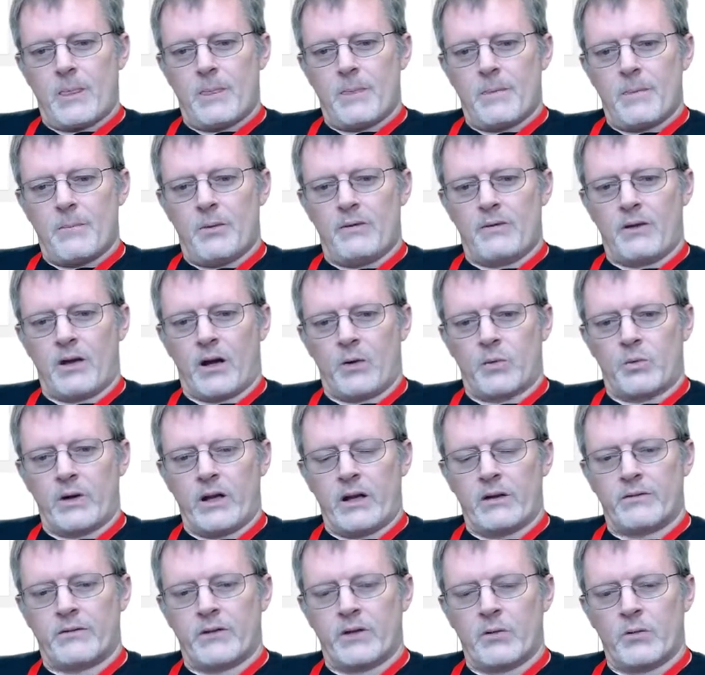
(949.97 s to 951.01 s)
we've got
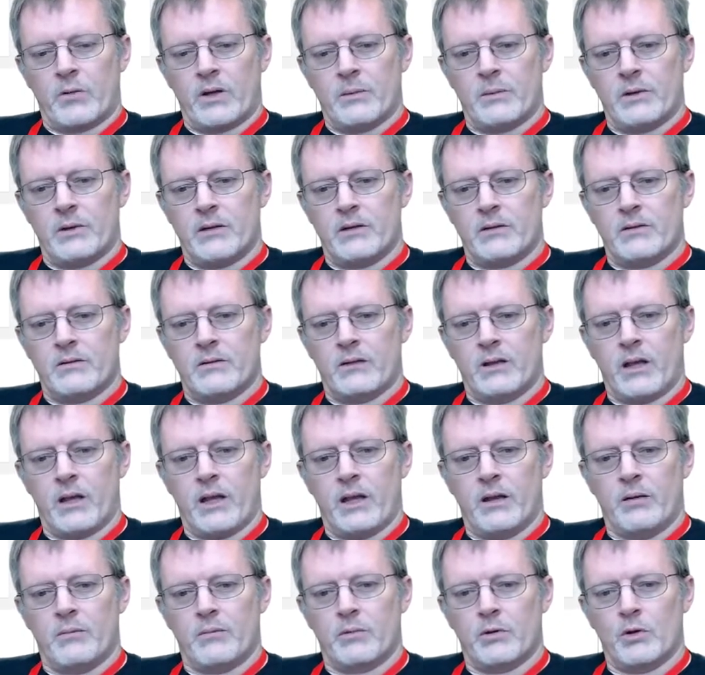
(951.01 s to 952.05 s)
red for the women
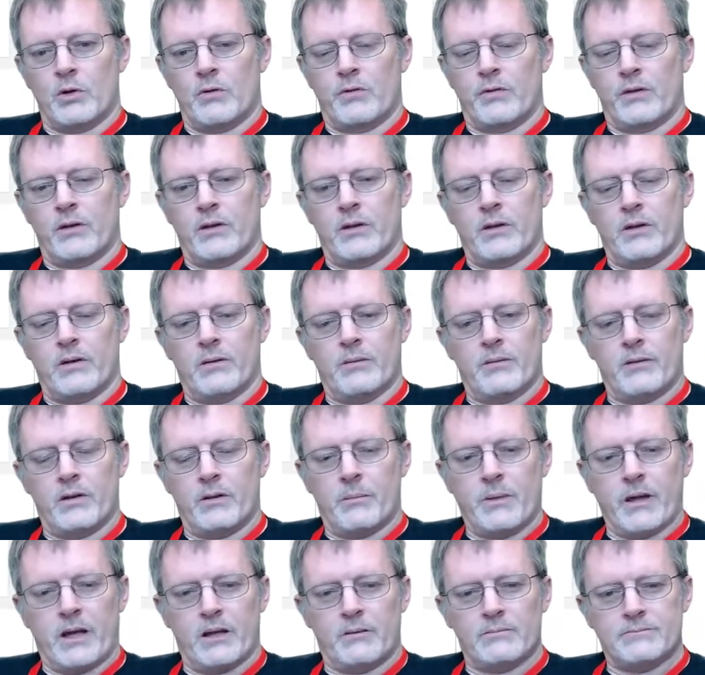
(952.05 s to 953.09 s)
and blue for the
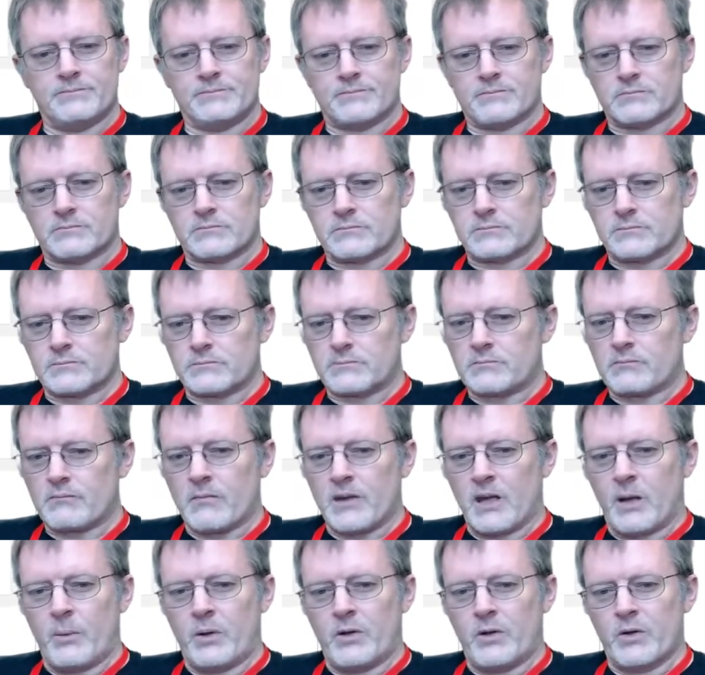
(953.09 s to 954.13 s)
men,
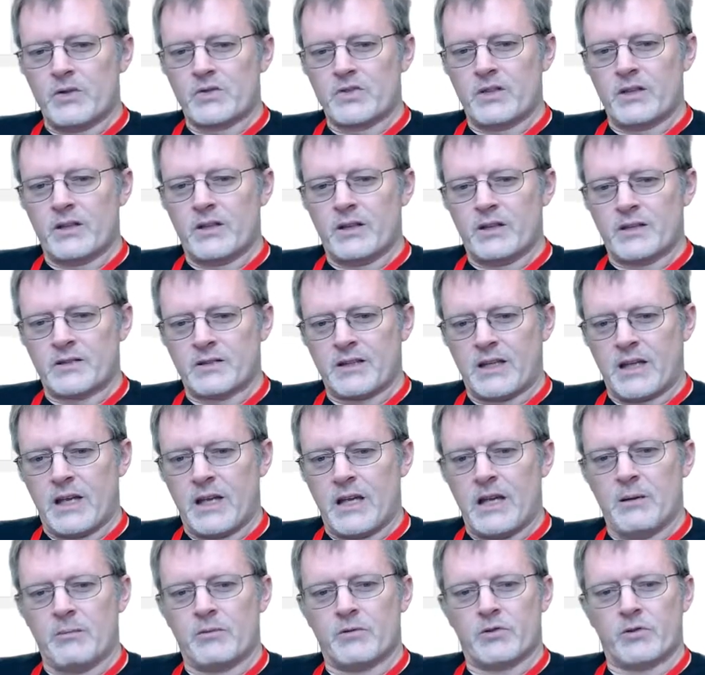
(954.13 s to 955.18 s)
and we do see the
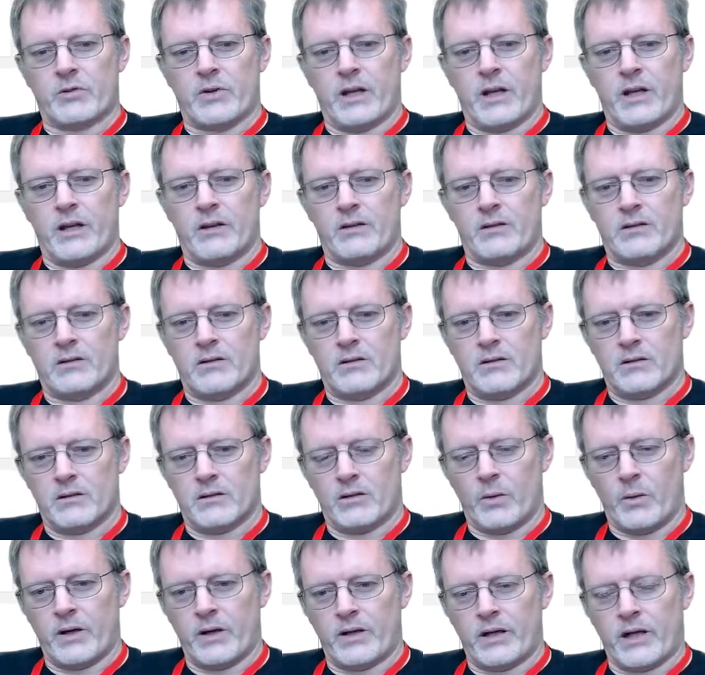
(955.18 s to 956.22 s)
same trend
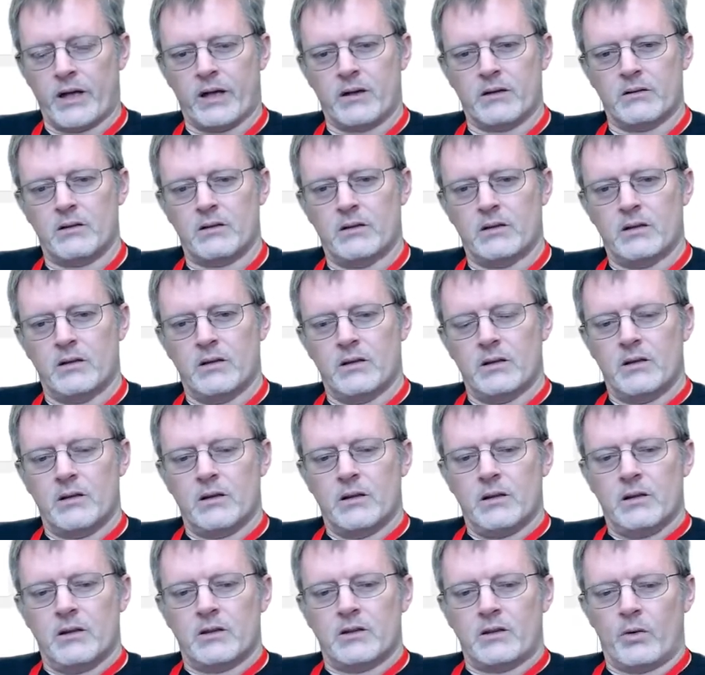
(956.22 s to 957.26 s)
going down.
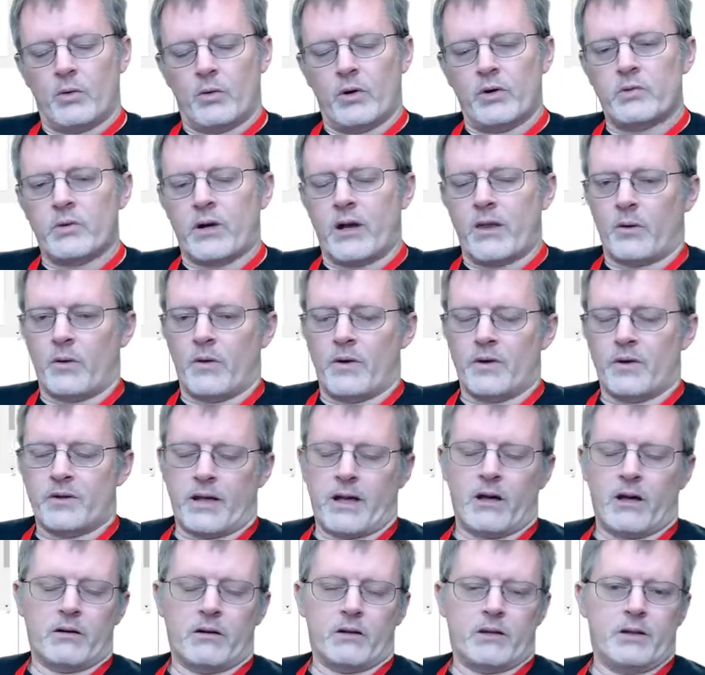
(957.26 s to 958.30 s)
So the reason why I throw this
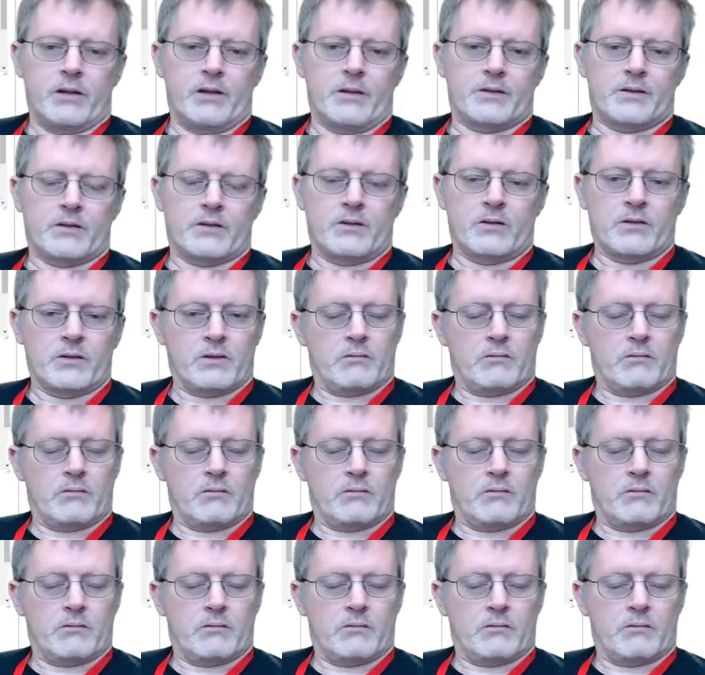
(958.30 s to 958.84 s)
out is there's